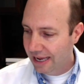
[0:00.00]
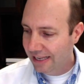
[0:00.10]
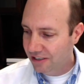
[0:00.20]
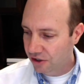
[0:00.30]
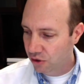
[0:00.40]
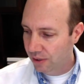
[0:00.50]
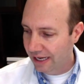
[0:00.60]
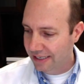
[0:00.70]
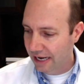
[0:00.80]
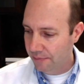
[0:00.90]
It's also an
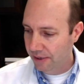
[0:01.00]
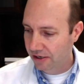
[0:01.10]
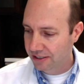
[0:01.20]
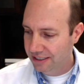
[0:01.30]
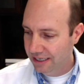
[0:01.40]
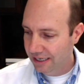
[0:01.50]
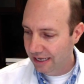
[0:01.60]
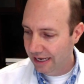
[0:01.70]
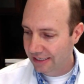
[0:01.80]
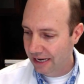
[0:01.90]
antiparasitic,
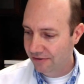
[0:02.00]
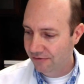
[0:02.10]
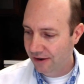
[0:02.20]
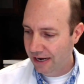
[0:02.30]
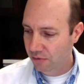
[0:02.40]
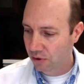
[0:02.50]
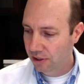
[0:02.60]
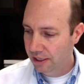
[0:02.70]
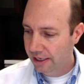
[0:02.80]
antiviral.